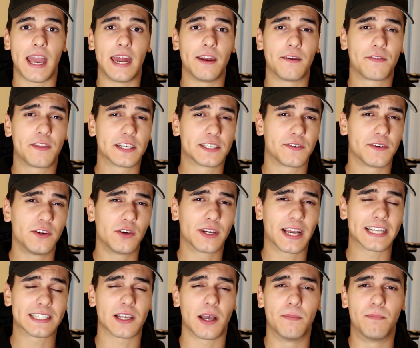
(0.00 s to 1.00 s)
And if this video
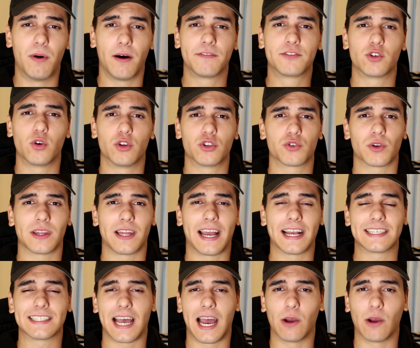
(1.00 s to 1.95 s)
gets above 200 likes,